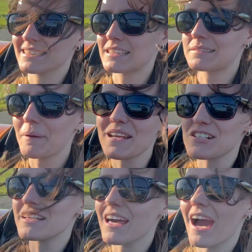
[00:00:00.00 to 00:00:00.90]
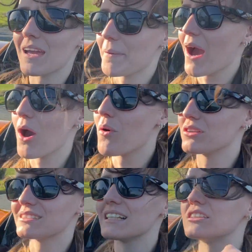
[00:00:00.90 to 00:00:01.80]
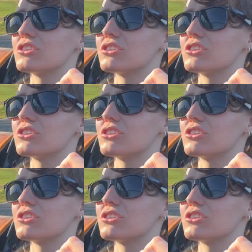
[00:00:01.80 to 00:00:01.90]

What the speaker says: especially the higher power ones, they